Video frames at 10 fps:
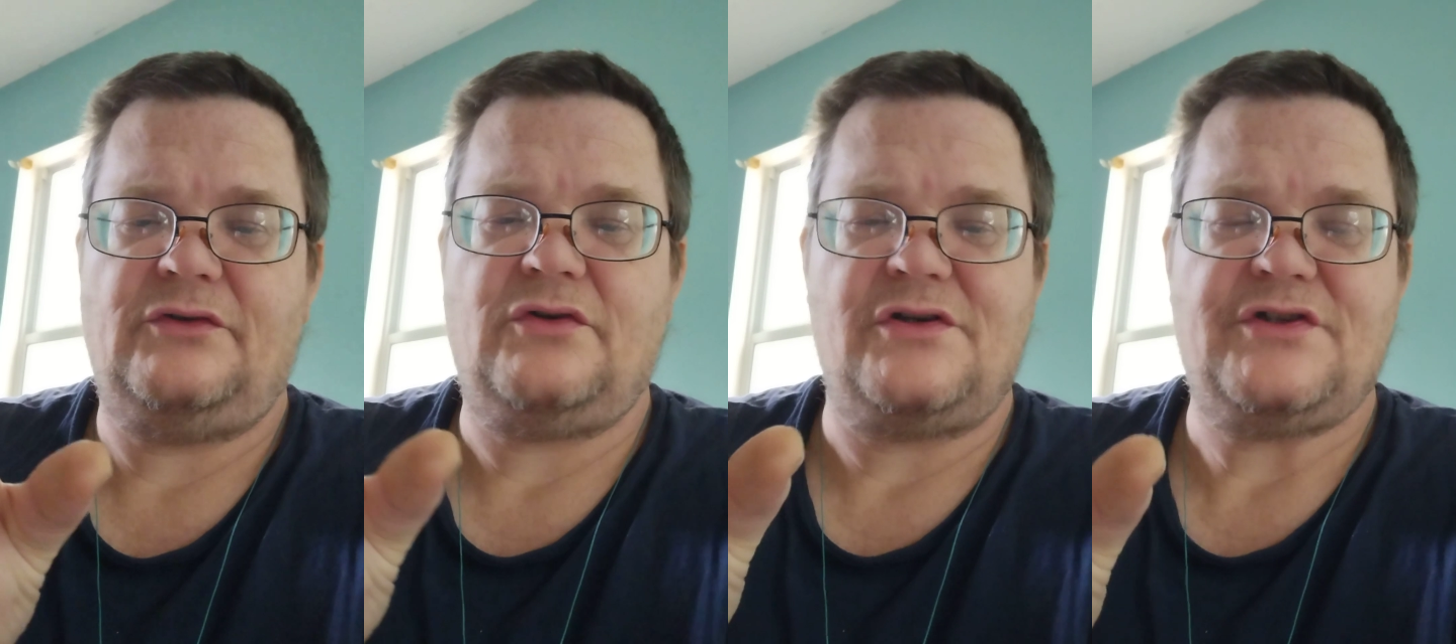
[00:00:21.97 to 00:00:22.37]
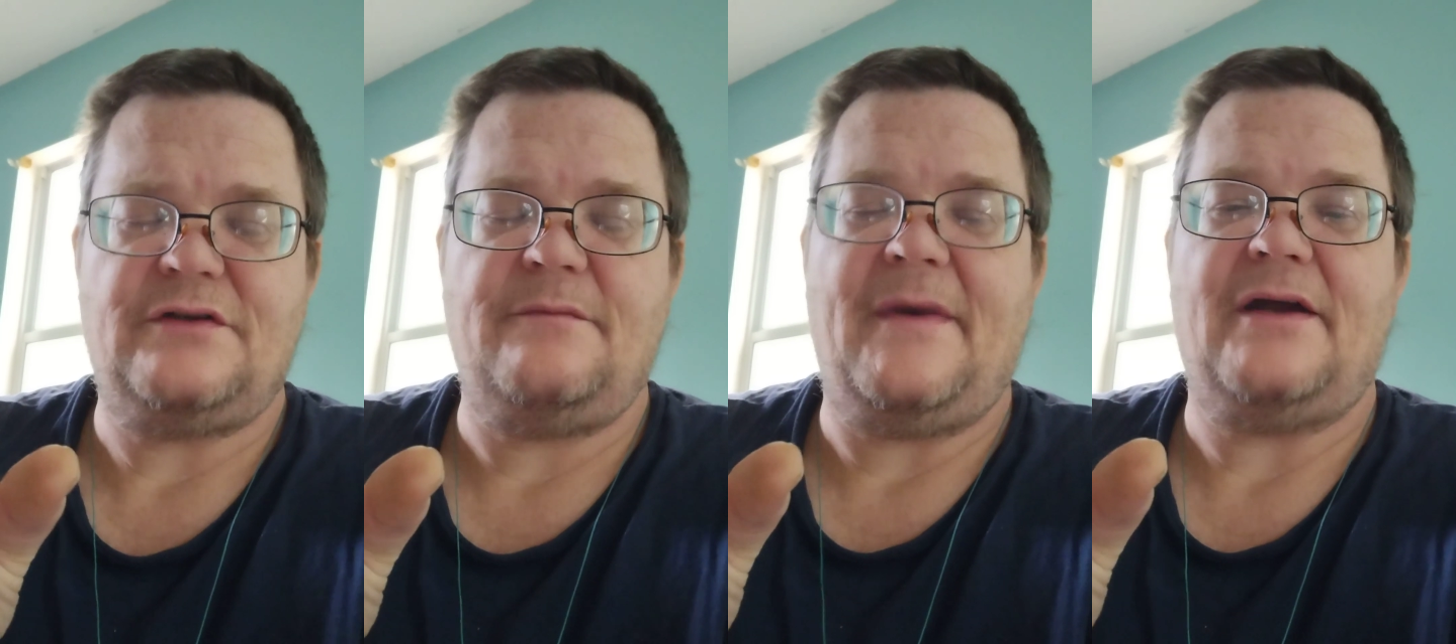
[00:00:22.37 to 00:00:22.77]

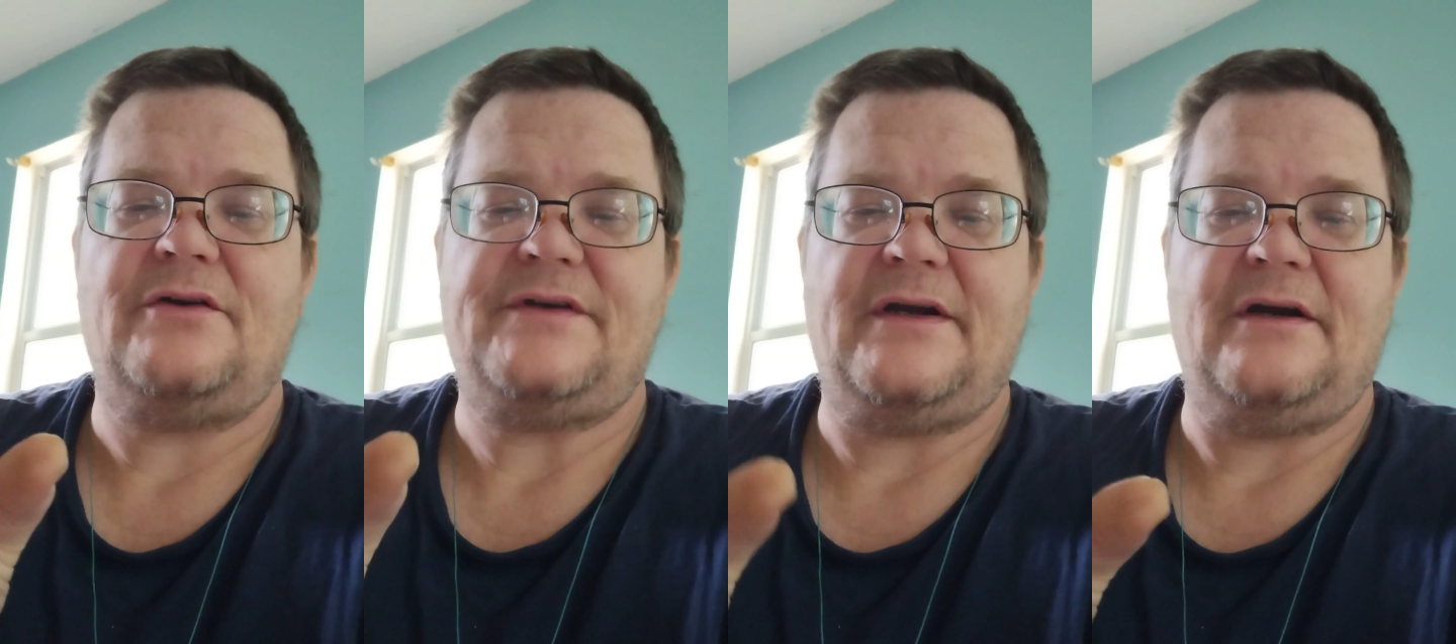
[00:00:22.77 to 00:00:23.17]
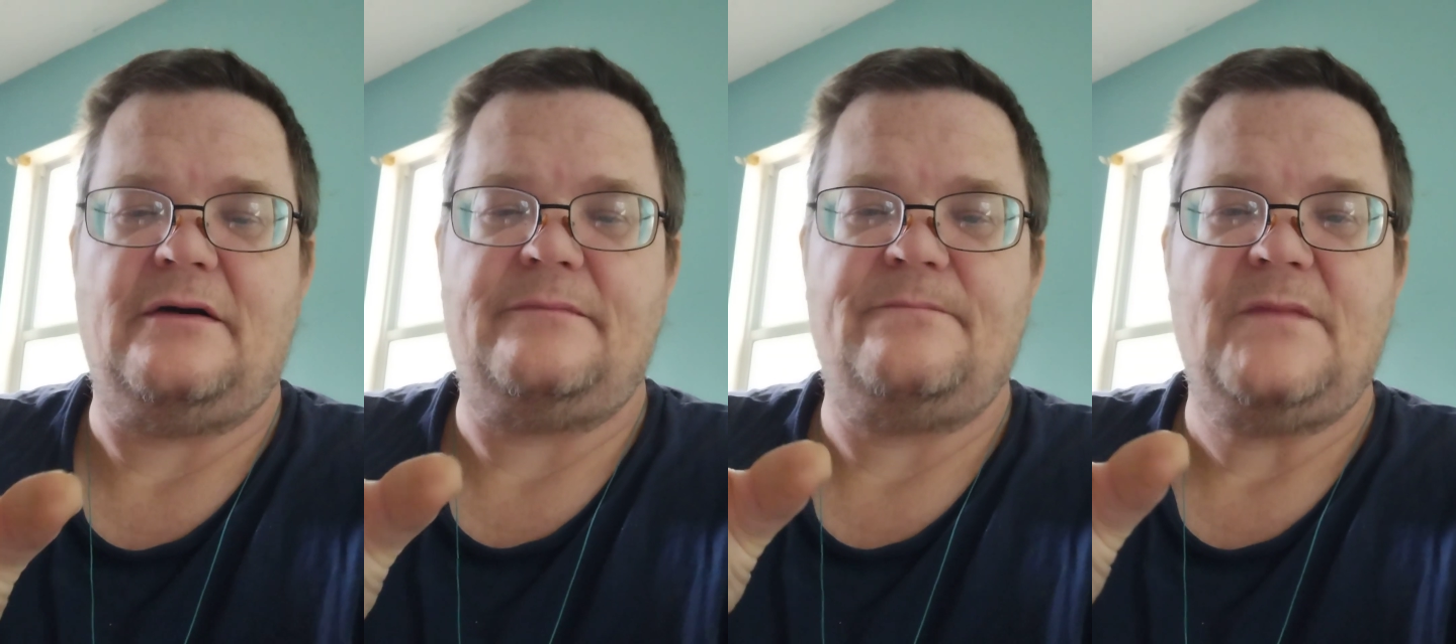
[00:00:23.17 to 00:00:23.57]
crushing the matter
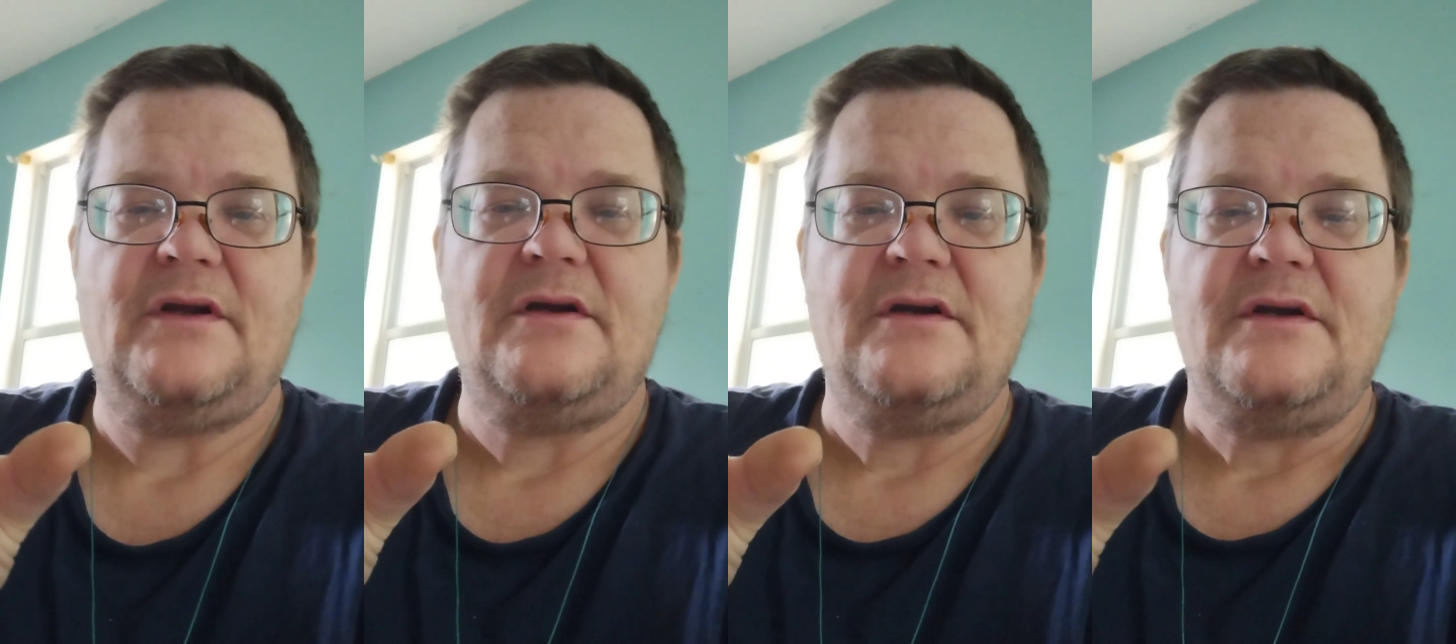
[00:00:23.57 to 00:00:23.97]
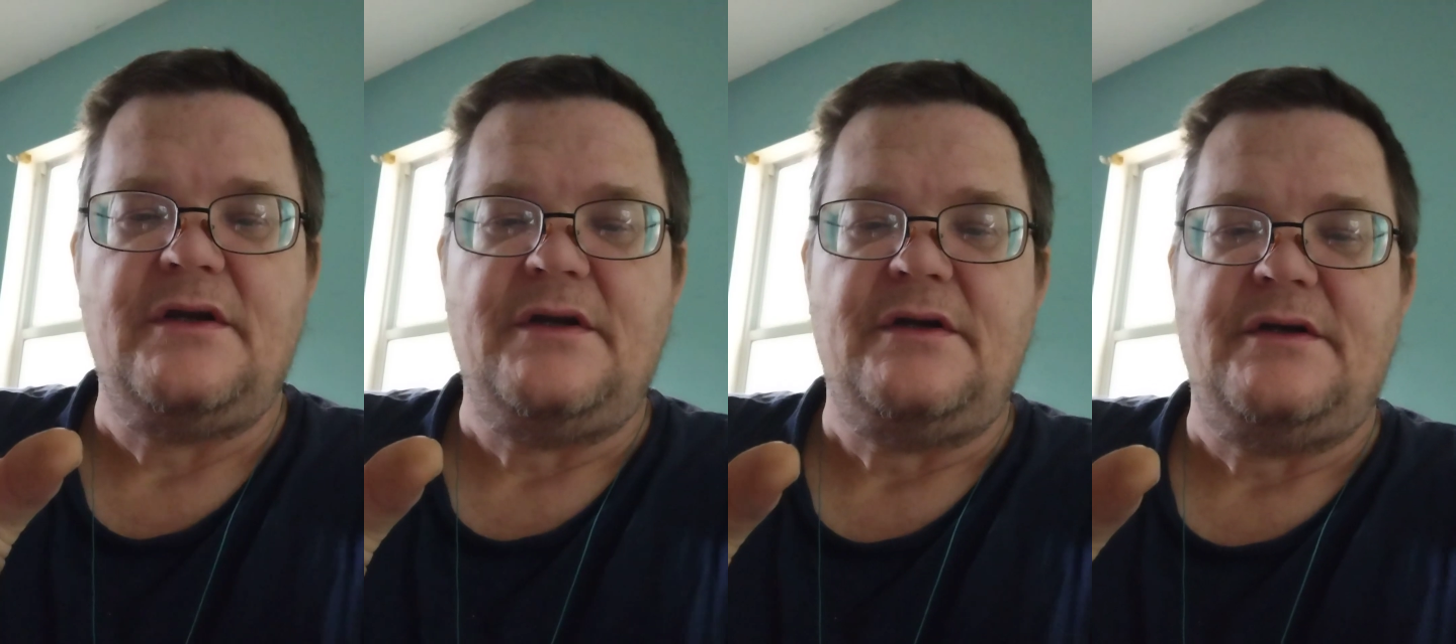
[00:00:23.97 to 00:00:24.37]
down,
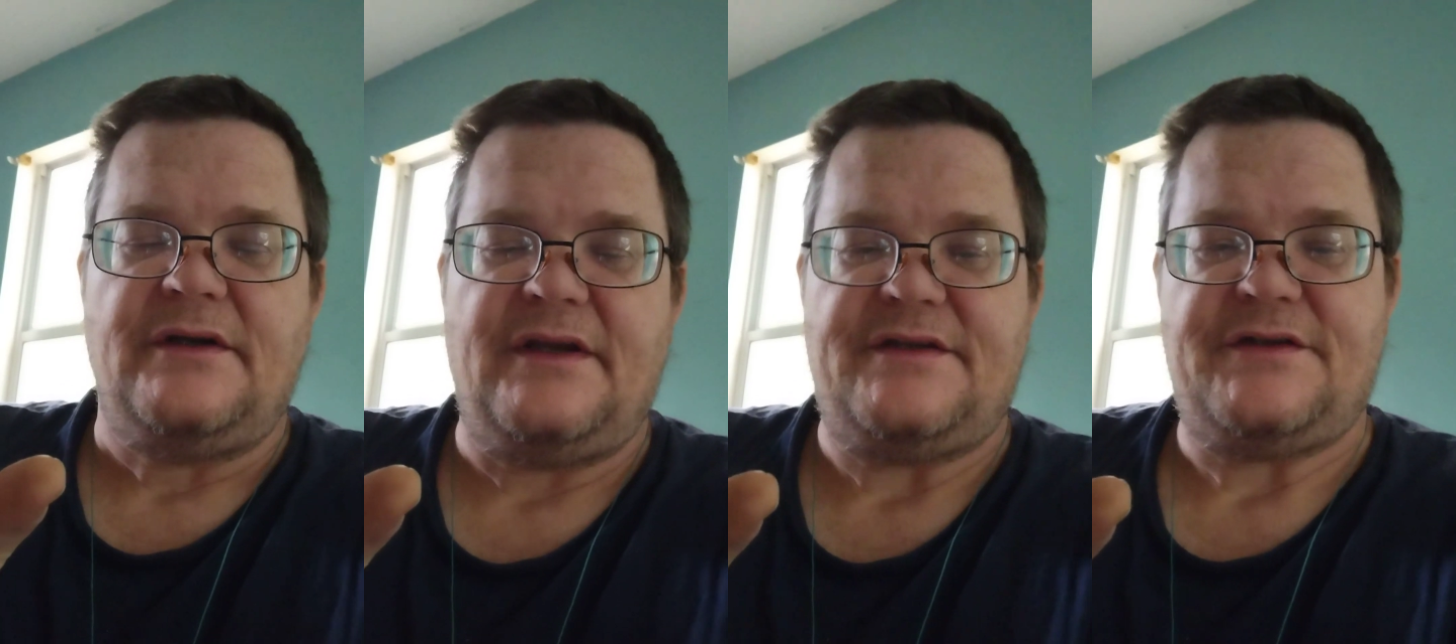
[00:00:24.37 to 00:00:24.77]
gets